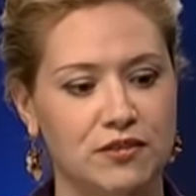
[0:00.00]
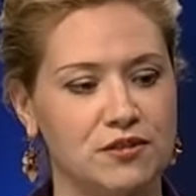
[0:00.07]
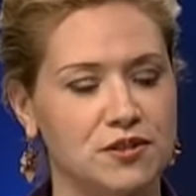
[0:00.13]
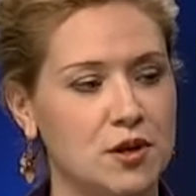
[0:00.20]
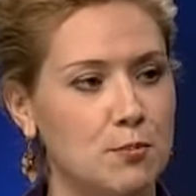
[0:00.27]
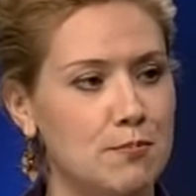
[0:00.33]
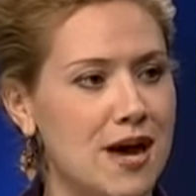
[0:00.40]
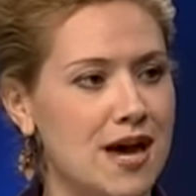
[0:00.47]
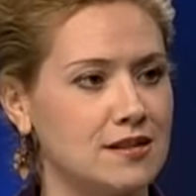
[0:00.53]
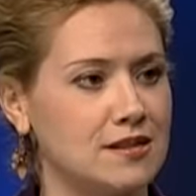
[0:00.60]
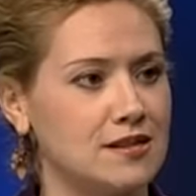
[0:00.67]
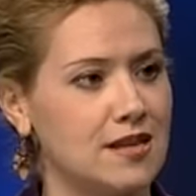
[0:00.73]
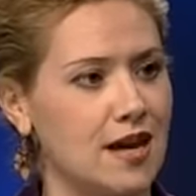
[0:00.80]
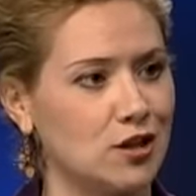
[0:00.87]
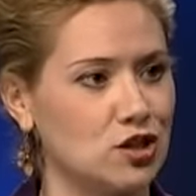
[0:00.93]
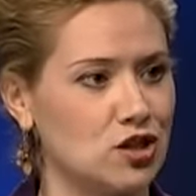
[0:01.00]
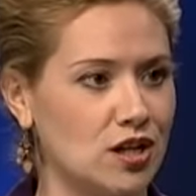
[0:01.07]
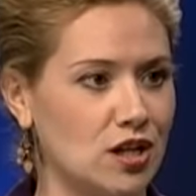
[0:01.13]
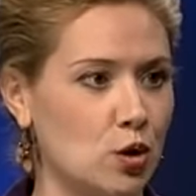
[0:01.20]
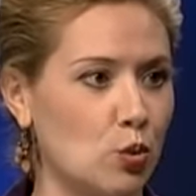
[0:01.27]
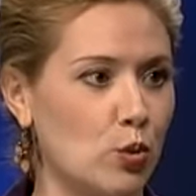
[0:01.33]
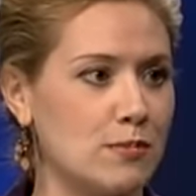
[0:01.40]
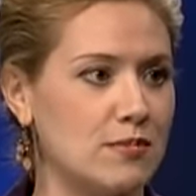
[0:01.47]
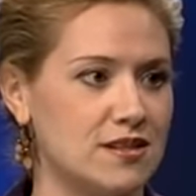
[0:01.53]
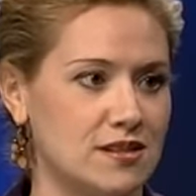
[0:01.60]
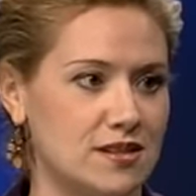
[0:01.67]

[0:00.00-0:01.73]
There's a men's section and a women's